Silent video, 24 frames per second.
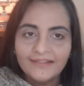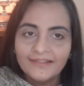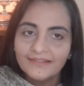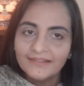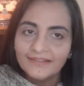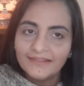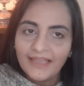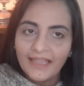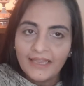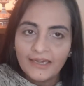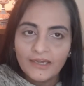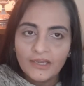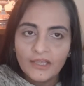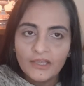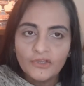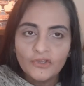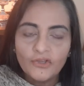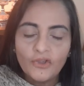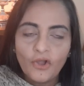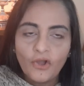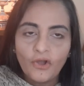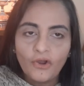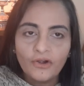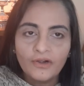Then
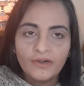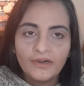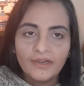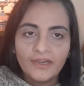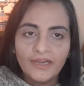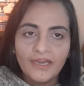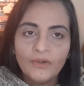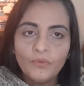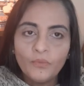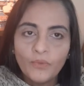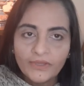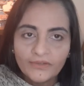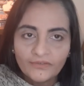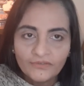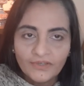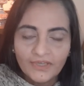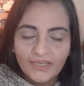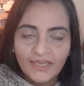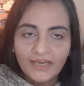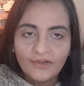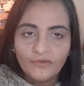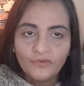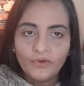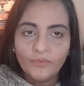your
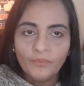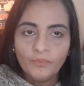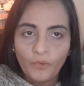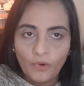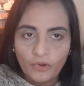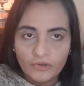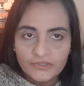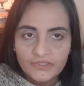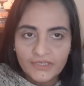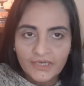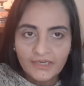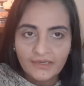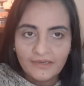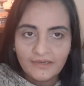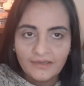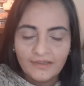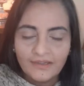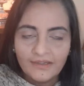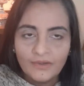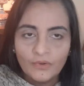investigatory project,